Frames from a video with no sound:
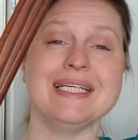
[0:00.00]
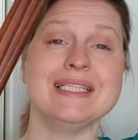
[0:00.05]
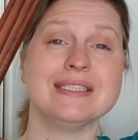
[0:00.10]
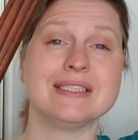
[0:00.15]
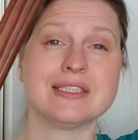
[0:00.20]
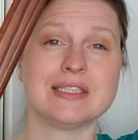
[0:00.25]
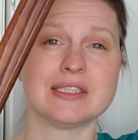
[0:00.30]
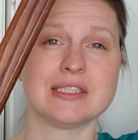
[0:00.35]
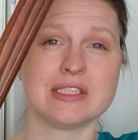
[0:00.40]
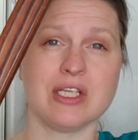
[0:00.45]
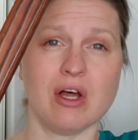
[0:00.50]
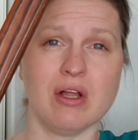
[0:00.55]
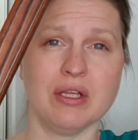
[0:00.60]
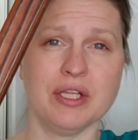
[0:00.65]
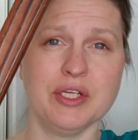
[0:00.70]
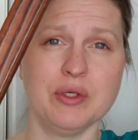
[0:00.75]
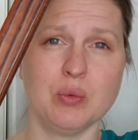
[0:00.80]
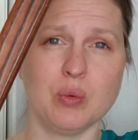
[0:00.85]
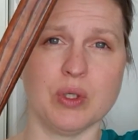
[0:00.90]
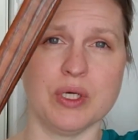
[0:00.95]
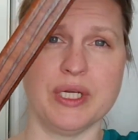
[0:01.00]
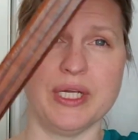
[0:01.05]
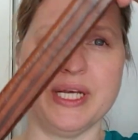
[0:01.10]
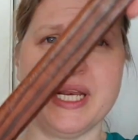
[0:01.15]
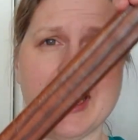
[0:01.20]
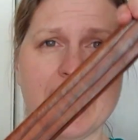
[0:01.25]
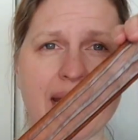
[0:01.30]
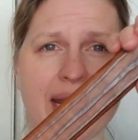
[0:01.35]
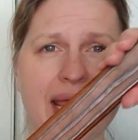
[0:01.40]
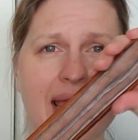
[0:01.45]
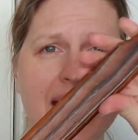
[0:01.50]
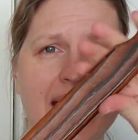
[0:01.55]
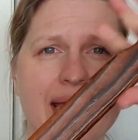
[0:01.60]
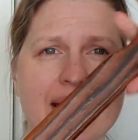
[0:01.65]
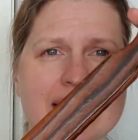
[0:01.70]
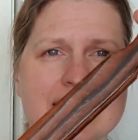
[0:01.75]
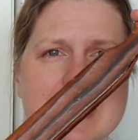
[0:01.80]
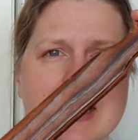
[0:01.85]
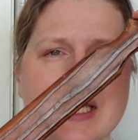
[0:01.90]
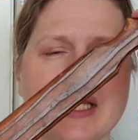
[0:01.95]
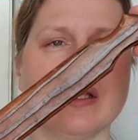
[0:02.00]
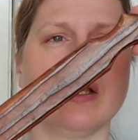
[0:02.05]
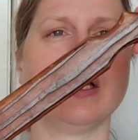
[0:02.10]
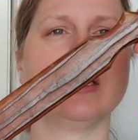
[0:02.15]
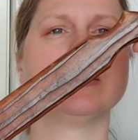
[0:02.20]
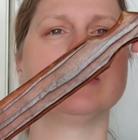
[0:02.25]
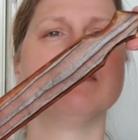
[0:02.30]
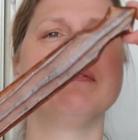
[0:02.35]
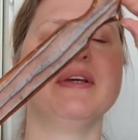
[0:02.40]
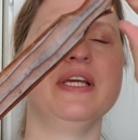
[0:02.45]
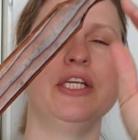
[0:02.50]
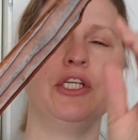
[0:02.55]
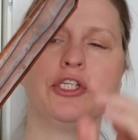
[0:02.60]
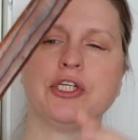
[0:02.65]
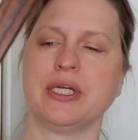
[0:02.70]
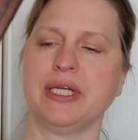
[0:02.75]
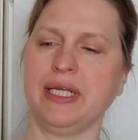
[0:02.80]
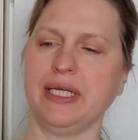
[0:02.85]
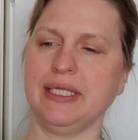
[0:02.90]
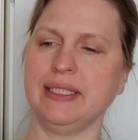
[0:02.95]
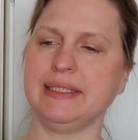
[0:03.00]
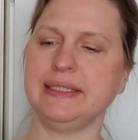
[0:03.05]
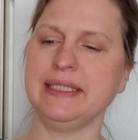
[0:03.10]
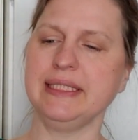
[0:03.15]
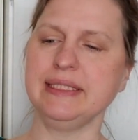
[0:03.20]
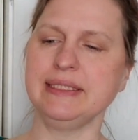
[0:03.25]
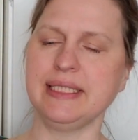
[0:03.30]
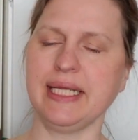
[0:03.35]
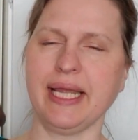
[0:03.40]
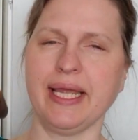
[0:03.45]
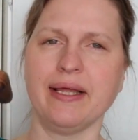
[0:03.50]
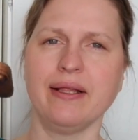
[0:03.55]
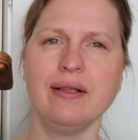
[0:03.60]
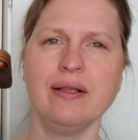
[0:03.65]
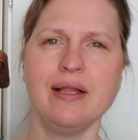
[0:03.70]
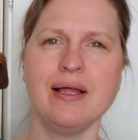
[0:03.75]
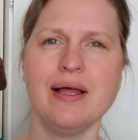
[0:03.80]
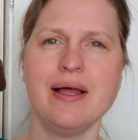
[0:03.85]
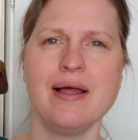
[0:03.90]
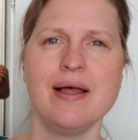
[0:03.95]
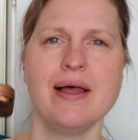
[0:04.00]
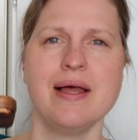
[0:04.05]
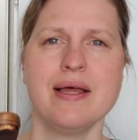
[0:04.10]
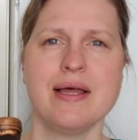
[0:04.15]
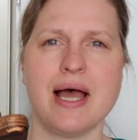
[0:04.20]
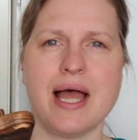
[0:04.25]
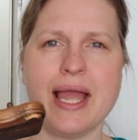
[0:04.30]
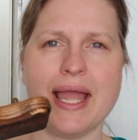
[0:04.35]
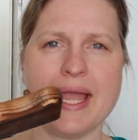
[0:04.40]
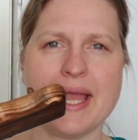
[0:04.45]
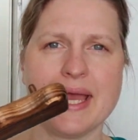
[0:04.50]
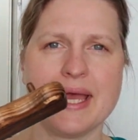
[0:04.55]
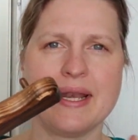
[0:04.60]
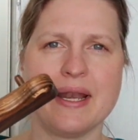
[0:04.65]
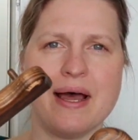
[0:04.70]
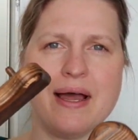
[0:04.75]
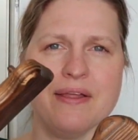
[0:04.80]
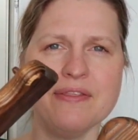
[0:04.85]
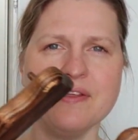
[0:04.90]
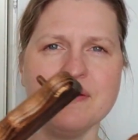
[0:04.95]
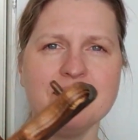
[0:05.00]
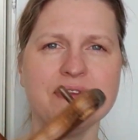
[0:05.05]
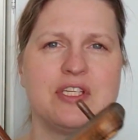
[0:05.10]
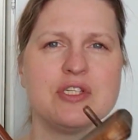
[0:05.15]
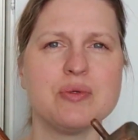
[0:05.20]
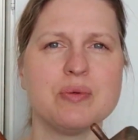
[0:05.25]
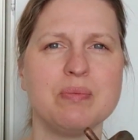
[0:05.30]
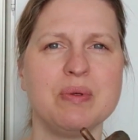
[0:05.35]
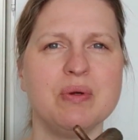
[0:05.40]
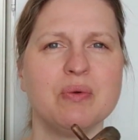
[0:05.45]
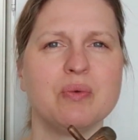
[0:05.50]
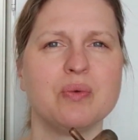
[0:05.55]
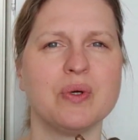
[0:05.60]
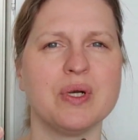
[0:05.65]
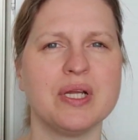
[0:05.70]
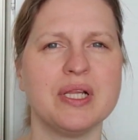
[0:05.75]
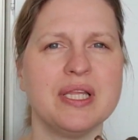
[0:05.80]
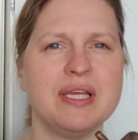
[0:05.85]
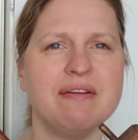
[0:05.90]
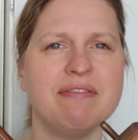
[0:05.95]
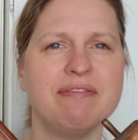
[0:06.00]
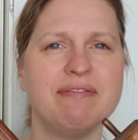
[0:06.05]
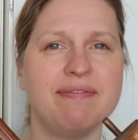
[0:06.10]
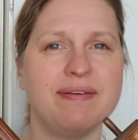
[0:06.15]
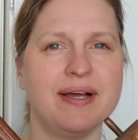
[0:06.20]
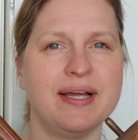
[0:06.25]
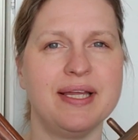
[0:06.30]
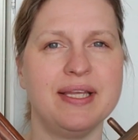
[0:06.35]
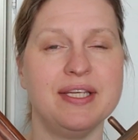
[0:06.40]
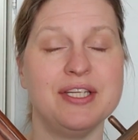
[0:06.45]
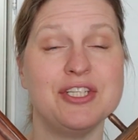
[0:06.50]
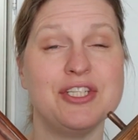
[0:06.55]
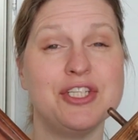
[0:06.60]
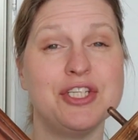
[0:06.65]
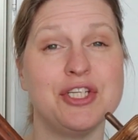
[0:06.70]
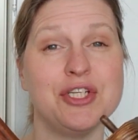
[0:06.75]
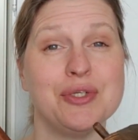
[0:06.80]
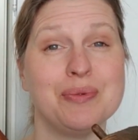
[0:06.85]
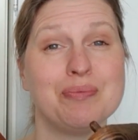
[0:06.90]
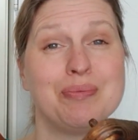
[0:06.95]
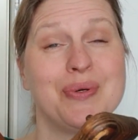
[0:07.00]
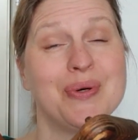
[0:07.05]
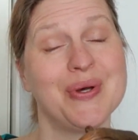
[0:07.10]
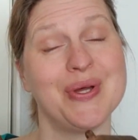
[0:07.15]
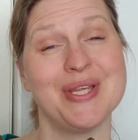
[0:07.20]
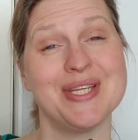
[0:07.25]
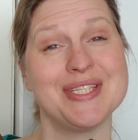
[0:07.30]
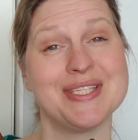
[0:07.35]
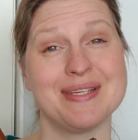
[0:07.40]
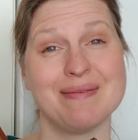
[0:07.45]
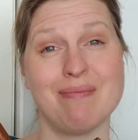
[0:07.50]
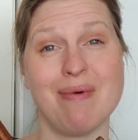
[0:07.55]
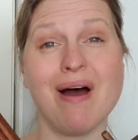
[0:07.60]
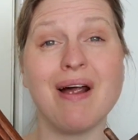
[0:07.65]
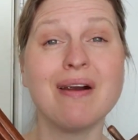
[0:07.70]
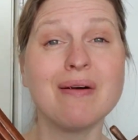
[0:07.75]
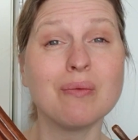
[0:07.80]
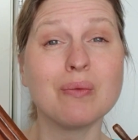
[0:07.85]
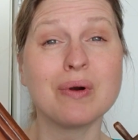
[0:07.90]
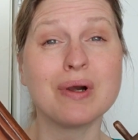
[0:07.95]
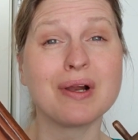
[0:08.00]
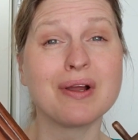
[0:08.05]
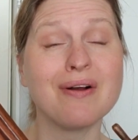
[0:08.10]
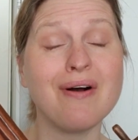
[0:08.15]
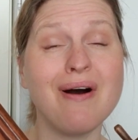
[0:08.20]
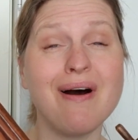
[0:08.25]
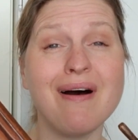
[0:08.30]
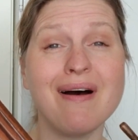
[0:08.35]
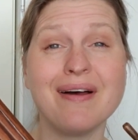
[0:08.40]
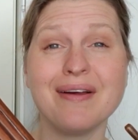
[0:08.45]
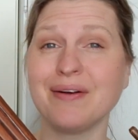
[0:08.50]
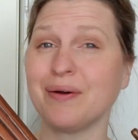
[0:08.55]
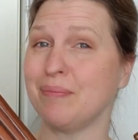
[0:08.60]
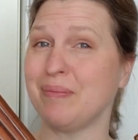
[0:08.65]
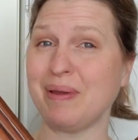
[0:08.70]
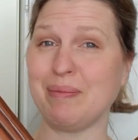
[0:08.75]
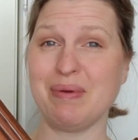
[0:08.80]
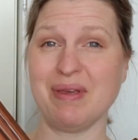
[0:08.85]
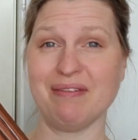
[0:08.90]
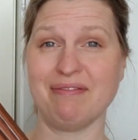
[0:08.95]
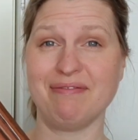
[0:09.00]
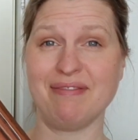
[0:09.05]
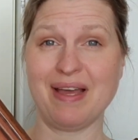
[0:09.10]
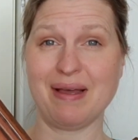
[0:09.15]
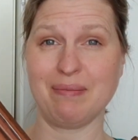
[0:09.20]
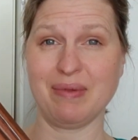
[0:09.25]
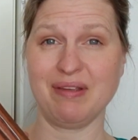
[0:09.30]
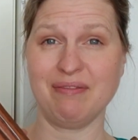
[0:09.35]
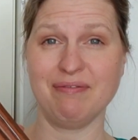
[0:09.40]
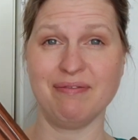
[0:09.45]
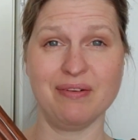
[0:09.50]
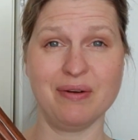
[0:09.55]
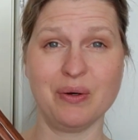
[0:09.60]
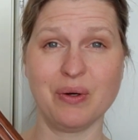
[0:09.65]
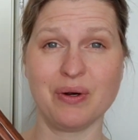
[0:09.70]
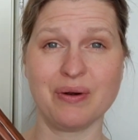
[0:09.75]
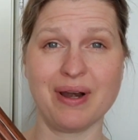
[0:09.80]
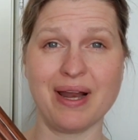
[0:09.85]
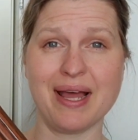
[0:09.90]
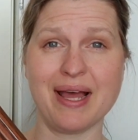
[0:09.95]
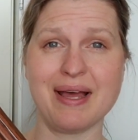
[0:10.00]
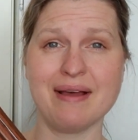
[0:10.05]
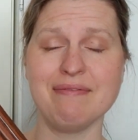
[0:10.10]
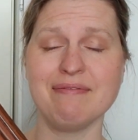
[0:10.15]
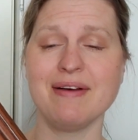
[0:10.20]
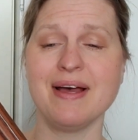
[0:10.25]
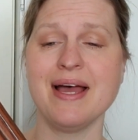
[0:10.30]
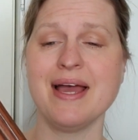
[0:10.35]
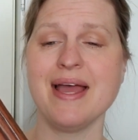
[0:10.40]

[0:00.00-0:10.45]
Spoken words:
It's solid wood and it has like lots of intricate detail. And I thought this would be really fun to put some artwork on, or maybe a family photograph.